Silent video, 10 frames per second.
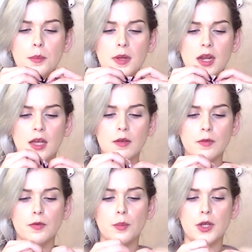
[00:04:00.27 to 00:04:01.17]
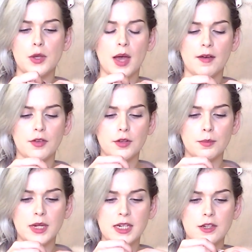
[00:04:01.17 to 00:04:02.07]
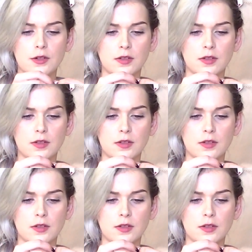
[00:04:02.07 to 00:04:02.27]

opening, from where you haven't completed your